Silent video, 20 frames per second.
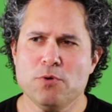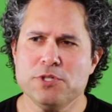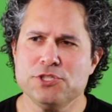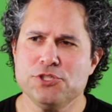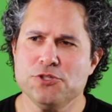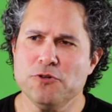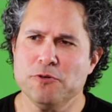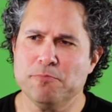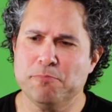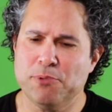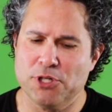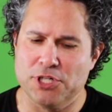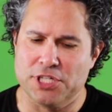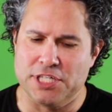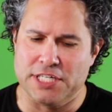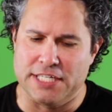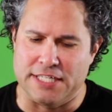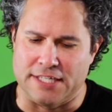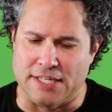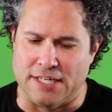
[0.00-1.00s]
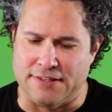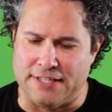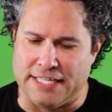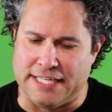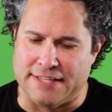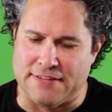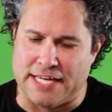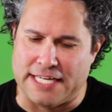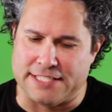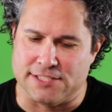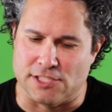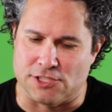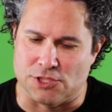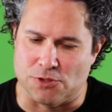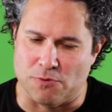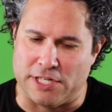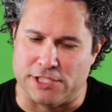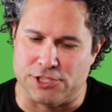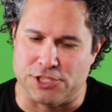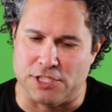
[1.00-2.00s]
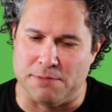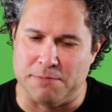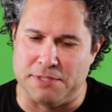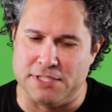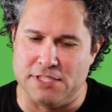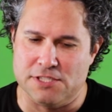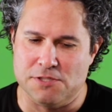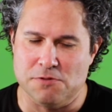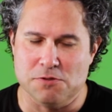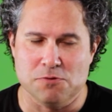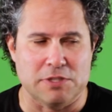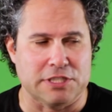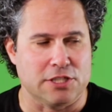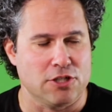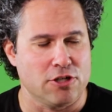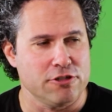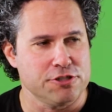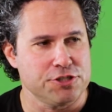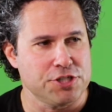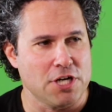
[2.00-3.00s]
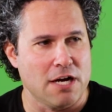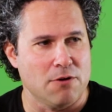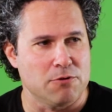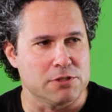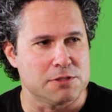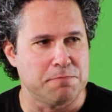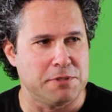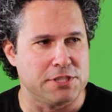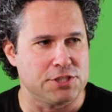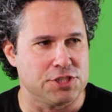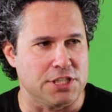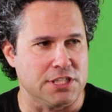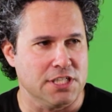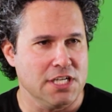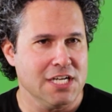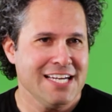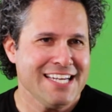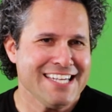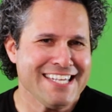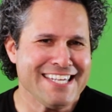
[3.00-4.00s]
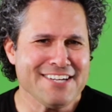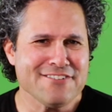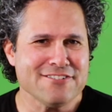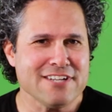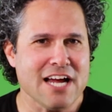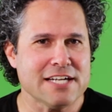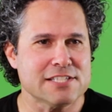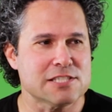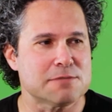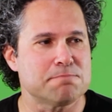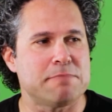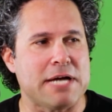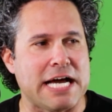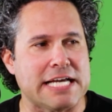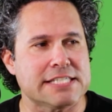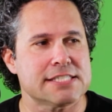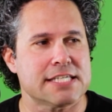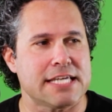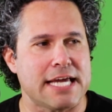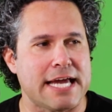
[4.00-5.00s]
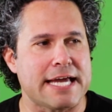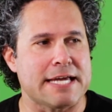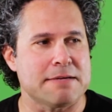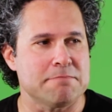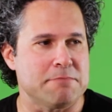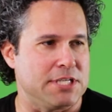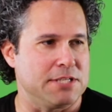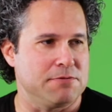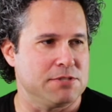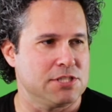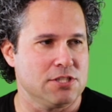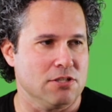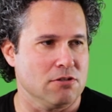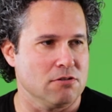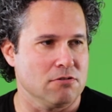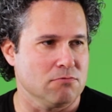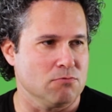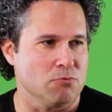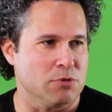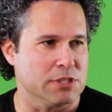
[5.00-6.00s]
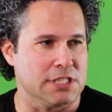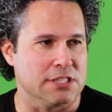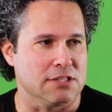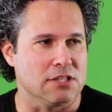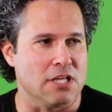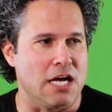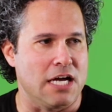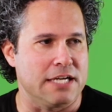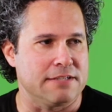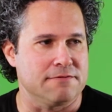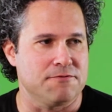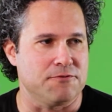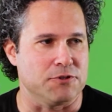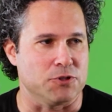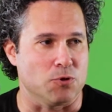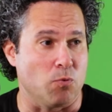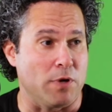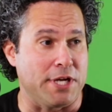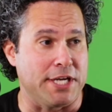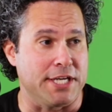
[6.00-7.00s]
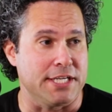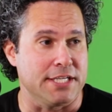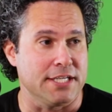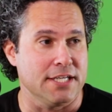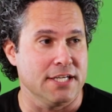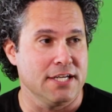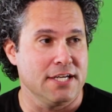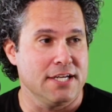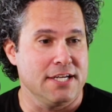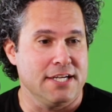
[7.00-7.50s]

would you have put in that situation? I mean, this was when Kershaw was pitching, not his best game, but he still was in line for the win.